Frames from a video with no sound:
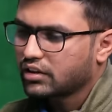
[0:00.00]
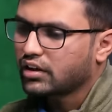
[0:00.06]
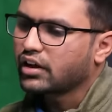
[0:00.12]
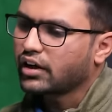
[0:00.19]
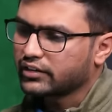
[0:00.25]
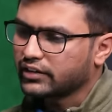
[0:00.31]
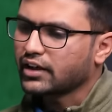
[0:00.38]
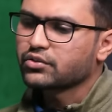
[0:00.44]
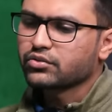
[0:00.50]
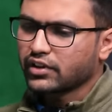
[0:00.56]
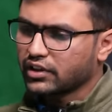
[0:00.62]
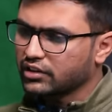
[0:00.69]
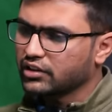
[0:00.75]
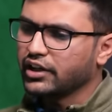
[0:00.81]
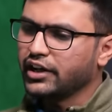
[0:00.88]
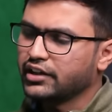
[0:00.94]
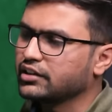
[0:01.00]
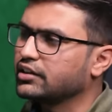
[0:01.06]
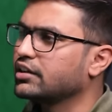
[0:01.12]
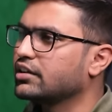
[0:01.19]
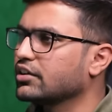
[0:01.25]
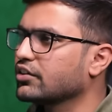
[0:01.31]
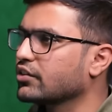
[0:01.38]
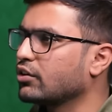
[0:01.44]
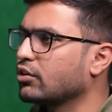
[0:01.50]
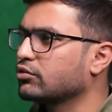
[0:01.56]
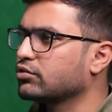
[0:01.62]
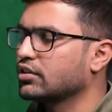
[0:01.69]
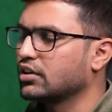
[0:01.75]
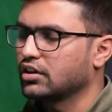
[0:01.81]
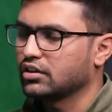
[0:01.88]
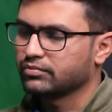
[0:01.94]
That's why the 1880s
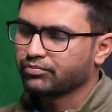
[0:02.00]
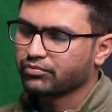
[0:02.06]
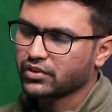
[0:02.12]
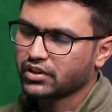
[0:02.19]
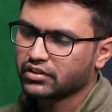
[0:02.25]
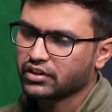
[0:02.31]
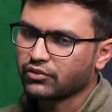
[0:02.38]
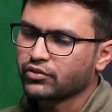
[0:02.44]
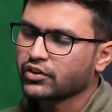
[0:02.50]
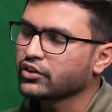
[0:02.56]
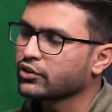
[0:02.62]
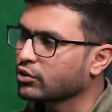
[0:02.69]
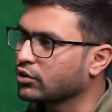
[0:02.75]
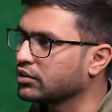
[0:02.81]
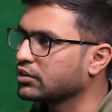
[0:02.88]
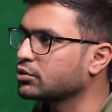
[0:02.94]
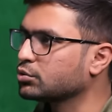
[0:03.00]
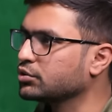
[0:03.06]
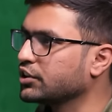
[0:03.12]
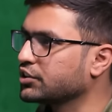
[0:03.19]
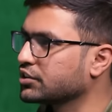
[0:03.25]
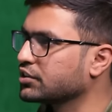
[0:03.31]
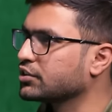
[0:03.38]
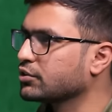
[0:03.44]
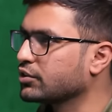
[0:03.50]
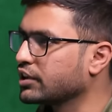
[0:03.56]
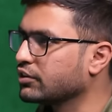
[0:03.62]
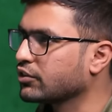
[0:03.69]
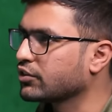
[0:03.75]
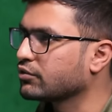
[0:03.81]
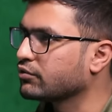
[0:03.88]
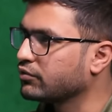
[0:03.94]
of the emphasis on two-nation theory
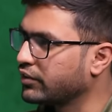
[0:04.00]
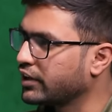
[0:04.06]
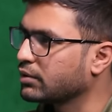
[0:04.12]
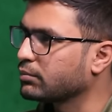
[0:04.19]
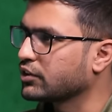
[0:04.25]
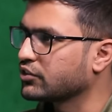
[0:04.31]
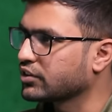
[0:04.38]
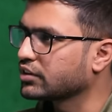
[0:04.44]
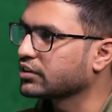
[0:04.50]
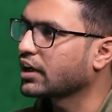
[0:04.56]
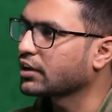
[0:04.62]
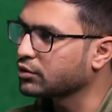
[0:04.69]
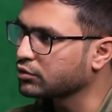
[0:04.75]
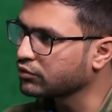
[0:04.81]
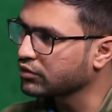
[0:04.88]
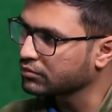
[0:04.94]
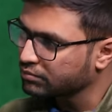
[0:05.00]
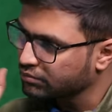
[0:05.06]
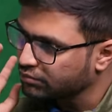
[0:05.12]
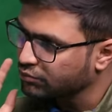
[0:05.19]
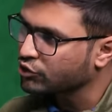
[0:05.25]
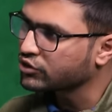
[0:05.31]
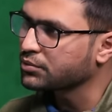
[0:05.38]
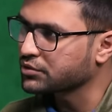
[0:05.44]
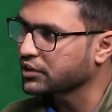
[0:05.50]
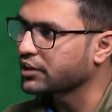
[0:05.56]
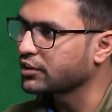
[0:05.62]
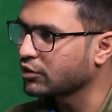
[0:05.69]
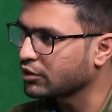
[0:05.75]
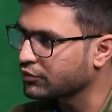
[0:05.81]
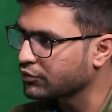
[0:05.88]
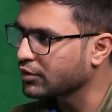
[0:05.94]
was very much, and that too from Muslim side,
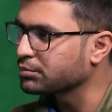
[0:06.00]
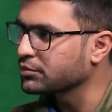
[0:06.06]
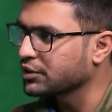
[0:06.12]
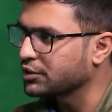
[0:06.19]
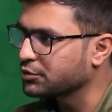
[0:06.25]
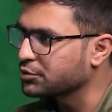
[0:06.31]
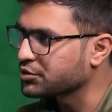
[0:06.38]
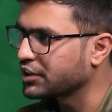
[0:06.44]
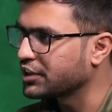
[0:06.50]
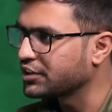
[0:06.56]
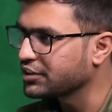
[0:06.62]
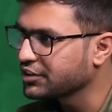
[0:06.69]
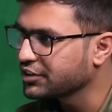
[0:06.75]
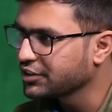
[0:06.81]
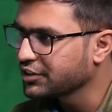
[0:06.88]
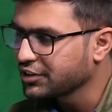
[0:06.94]
not from the Hindu side,